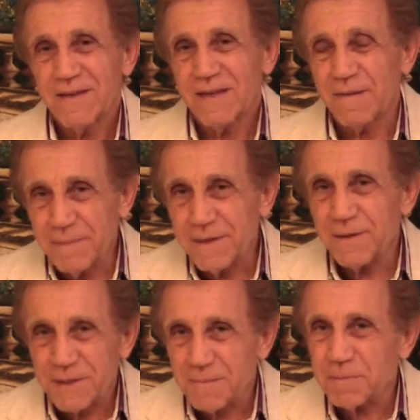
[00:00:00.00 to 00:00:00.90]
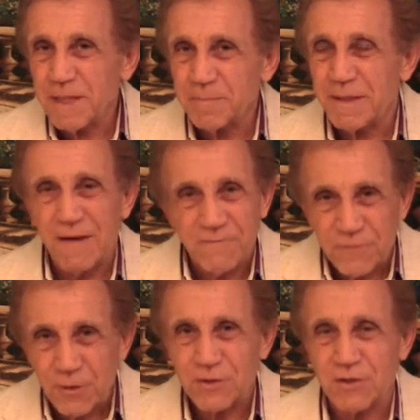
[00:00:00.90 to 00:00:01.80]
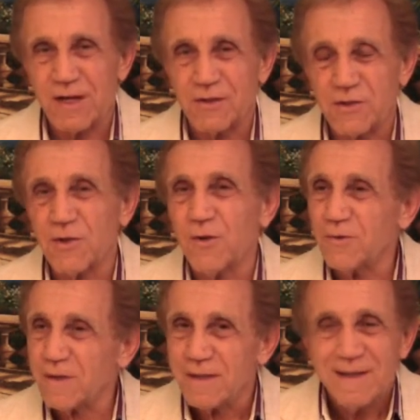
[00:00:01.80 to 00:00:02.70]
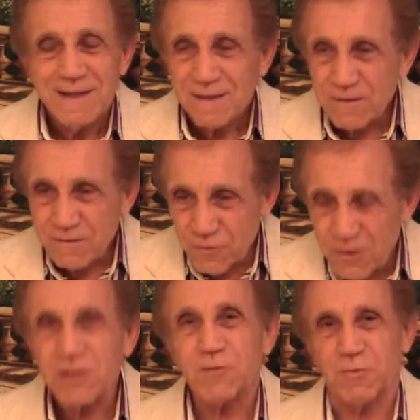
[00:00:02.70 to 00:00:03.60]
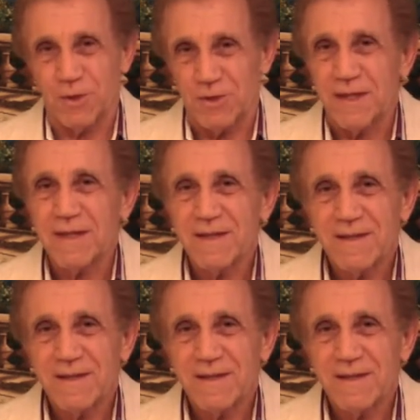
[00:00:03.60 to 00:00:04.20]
The American people, unfortunately, are so trustworthy.